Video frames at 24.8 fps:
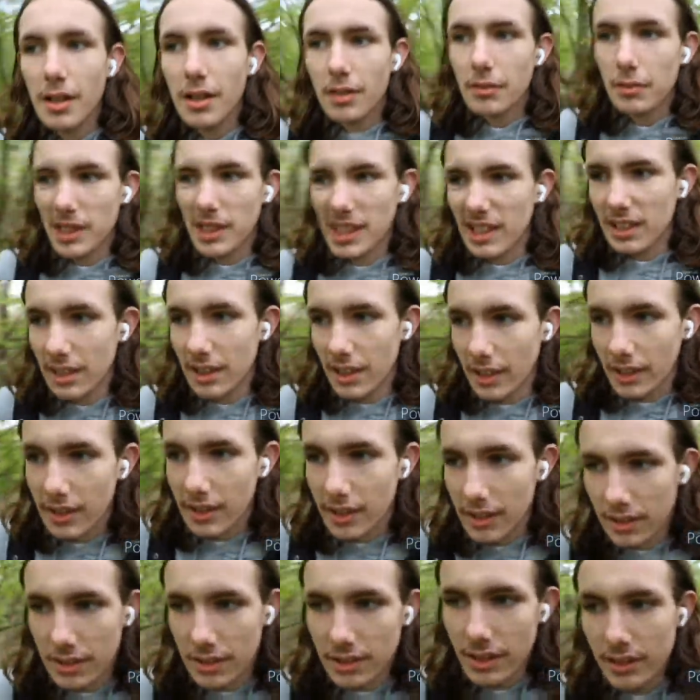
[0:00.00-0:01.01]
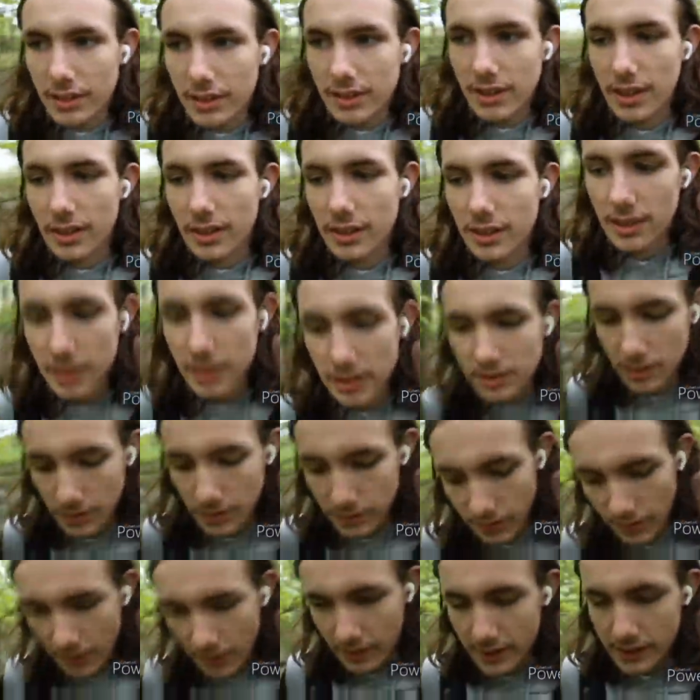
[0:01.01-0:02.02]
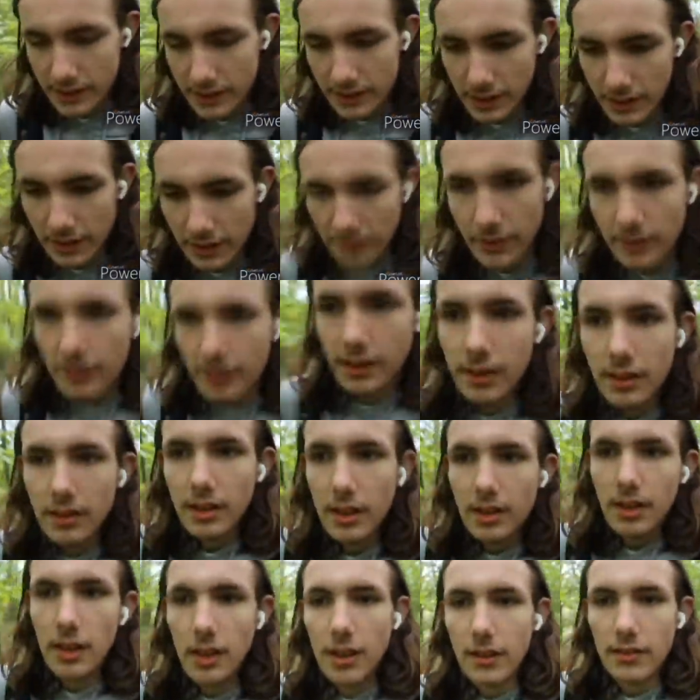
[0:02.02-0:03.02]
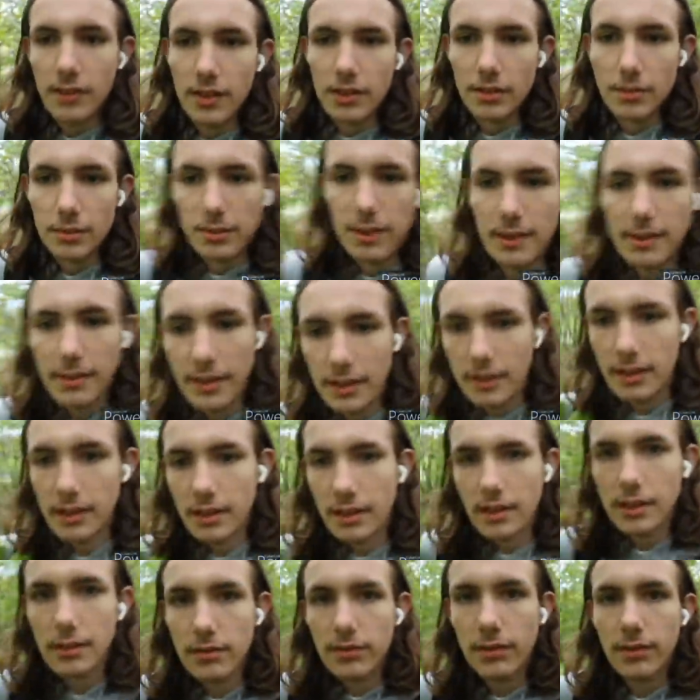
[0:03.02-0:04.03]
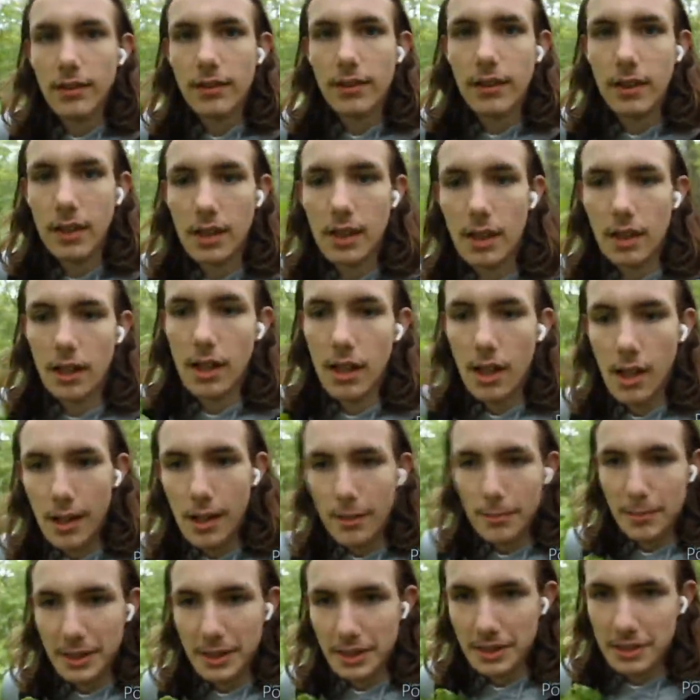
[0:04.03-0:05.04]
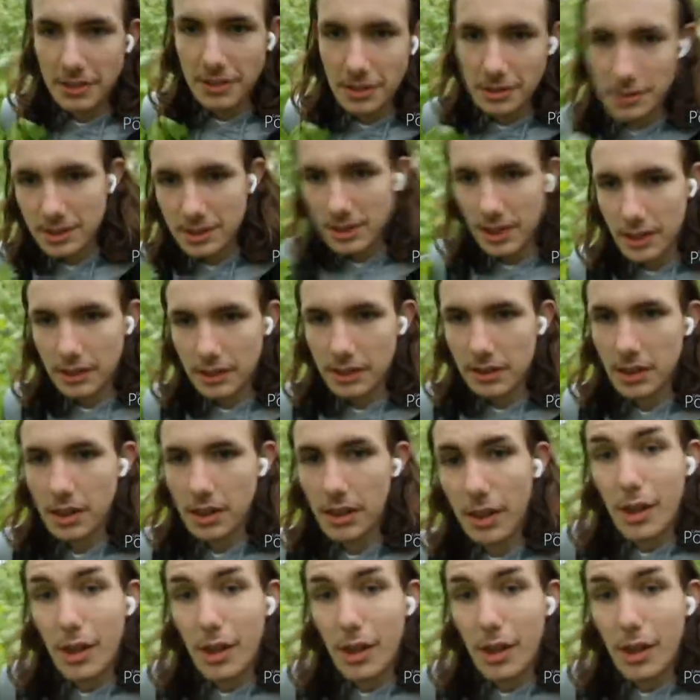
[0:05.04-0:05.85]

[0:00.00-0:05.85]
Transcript: well, like, a tiny little forest area around where I live, because I was like,